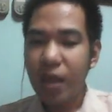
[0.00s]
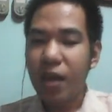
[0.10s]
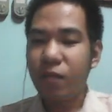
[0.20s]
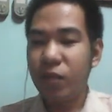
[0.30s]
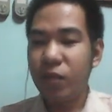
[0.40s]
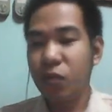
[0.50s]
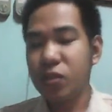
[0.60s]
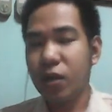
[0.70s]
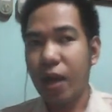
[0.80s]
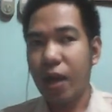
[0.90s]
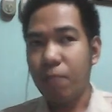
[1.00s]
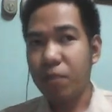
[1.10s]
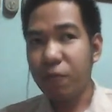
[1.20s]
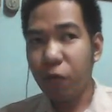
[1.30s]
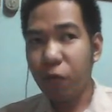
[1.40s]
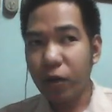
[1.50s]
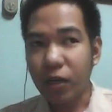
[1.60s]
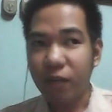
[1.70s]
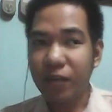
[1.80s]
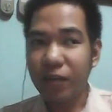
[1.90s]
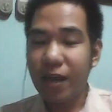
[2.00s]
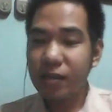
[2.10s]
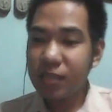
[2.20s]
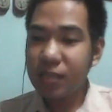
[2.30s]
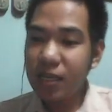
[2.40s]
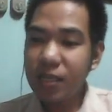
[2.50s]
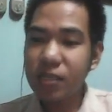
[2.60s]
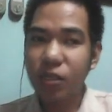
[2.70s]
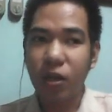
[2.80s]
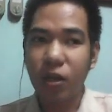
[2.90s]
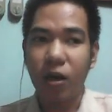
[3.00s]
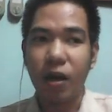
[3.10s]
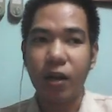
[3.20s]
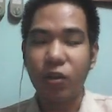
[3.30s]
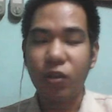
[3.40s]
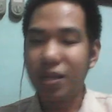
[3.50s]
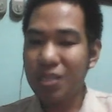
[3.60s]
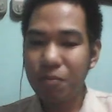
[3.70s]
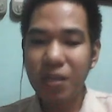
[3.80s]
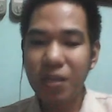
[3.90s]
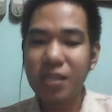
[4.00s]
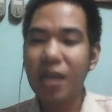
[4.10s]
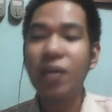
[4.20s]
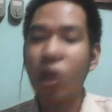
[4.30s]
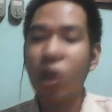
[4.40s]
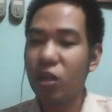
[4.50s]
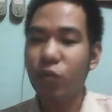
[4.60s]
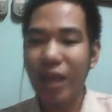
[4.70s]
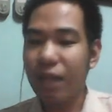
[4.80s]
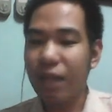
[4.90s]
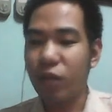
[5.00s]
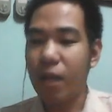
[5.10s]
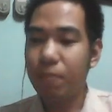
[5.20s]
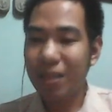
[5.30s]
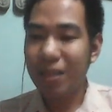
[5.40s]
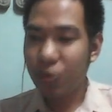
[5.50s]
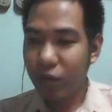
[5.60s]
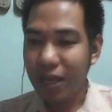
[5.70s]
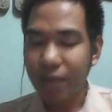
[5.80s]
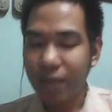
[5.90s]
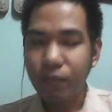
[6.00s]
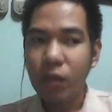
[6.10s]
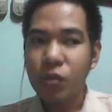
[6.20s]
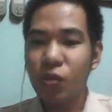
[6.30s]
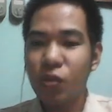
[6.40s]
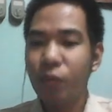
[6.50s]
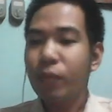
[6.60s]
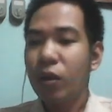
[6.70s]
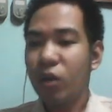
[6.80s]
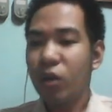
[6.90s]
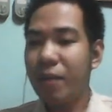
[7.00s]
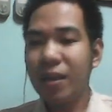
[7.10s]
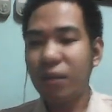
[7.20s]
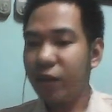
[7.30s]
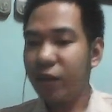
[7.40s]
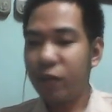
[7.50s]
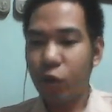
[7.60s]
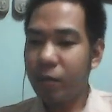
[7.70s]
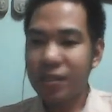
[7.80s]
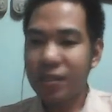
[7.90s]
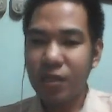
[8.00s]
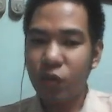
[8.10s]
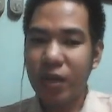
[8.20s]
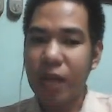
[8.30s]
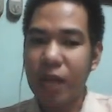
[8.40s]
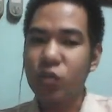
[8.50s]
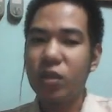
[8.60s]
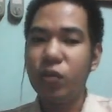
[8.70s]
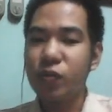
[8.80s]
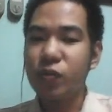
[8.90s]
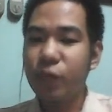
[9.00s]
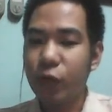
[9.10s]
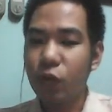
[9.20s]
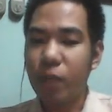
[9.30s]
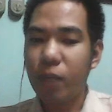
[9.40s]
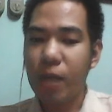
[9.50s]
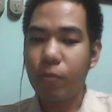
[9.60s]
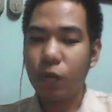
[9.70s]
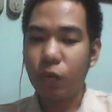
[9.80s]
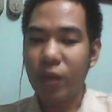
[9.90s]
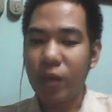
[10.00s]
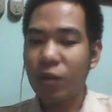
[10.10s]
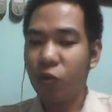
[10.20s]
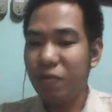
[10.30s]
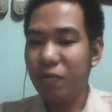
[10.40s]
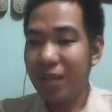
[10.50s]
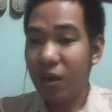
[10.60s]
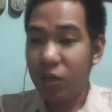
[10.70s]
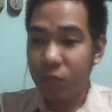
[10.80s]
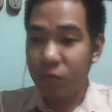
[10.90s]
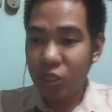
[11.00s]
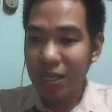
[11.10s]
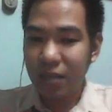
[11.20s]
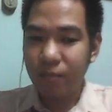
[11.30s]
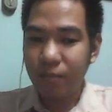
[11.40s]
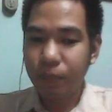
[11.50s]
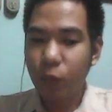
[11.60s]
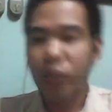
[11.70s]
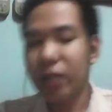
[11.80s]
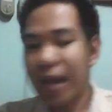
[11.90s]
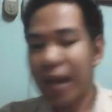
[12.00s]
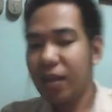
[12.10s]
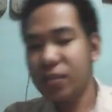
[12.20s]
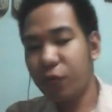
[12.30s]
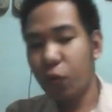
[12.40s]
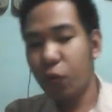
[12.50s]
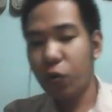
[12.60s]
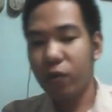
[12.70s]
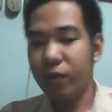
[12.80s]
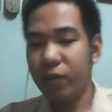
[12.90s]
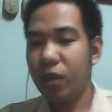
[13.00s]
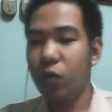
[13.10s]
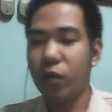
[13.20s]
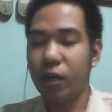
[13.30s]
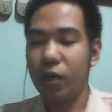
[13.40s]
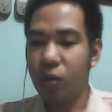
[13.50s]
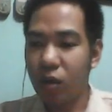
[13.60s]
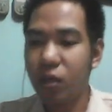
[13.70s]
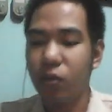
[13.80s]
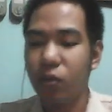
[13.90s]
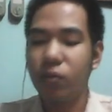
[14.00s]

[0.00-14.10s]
In videos, there are MP4, there are VLCs, there are 3GPs, and in audio, we have your MP3. So there are many different formats that you can actually use for you to be able to encode media on a machine, whether that is a photo, a video, or an audio.